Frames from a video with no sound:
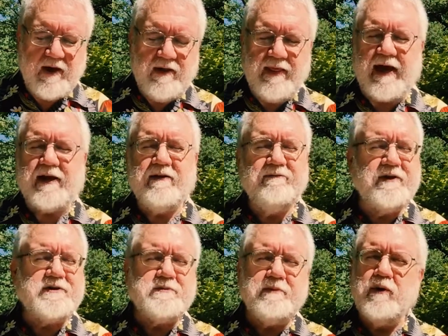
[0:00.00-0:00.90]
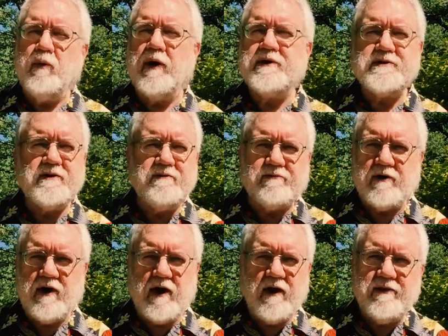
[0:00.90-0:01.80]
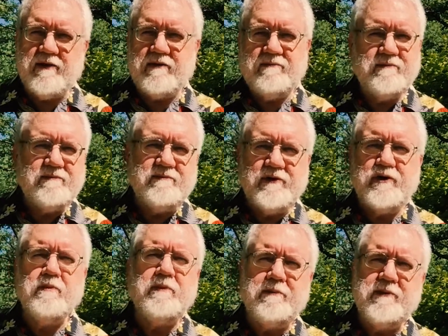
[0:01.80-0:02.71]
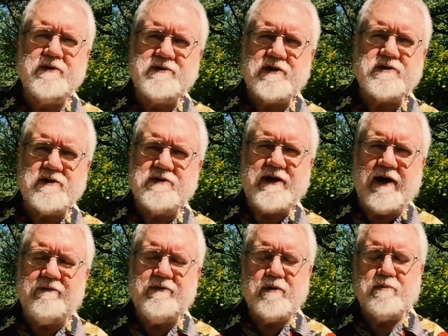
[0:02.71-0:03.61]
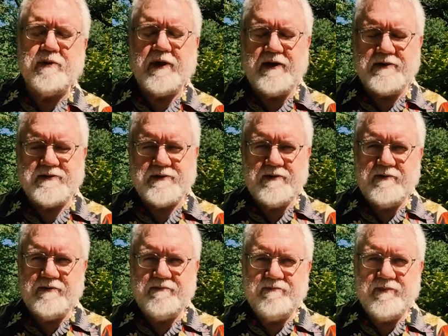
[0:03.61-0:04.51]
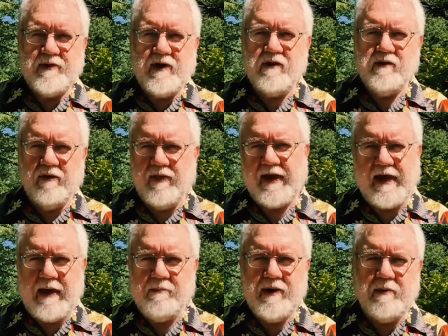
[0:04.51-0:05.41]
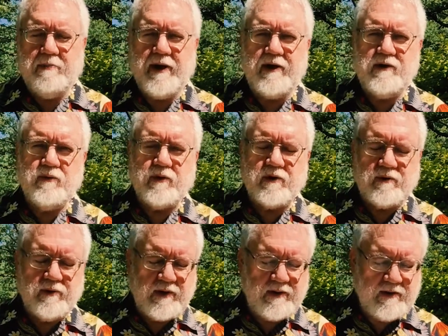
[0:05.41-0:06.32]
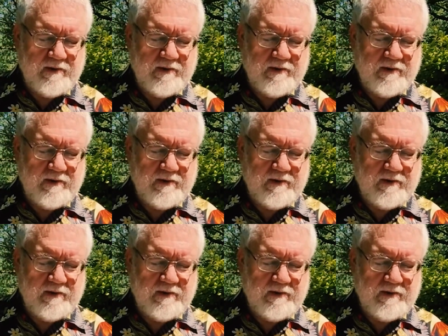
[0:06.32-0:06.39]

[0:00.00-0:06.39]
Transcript: That convinced me once and for all that human musicians have their place, although they can be a pain to work with.